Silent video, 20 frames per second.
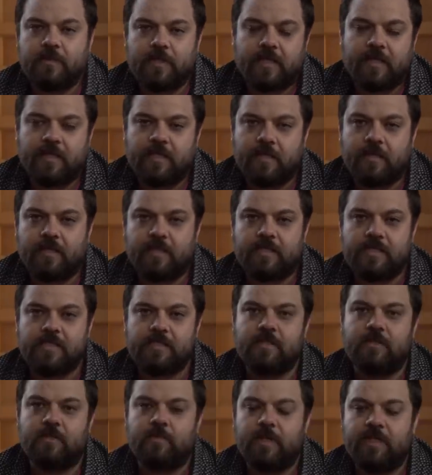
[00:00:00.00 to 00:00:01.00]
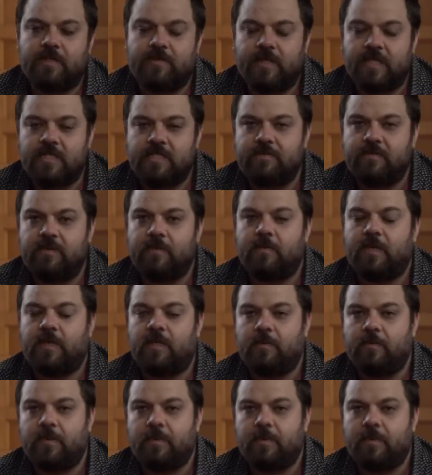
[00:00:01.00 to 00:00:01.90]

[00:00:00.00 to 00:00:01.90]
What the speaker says: I think it still went relatively well.